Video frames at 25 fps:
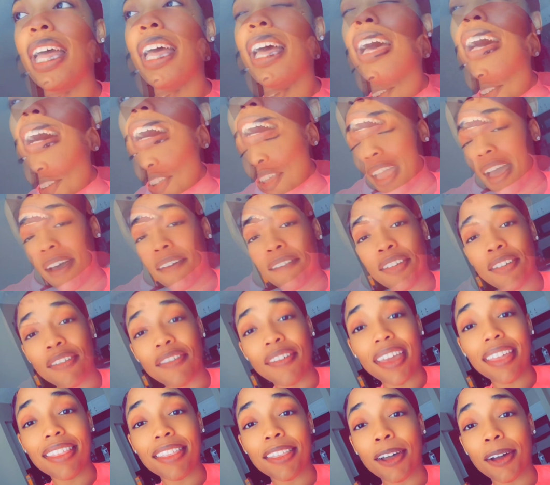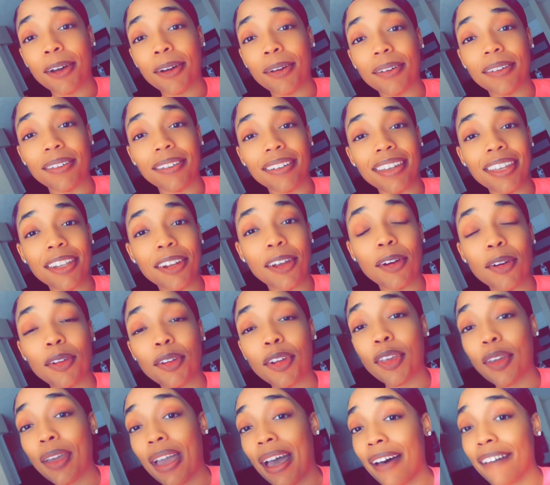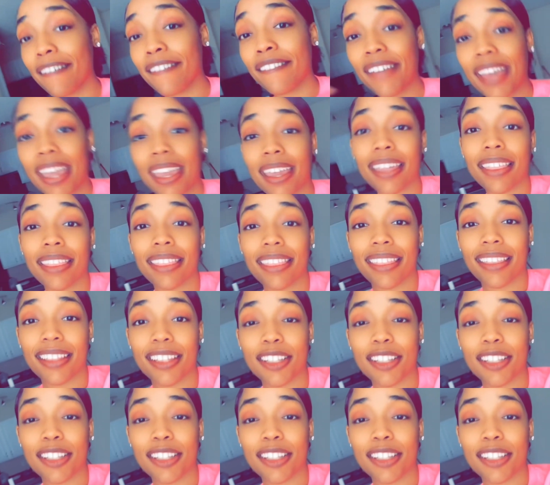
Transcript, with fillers: Do you um, have your um, faith on? You know, do you have faith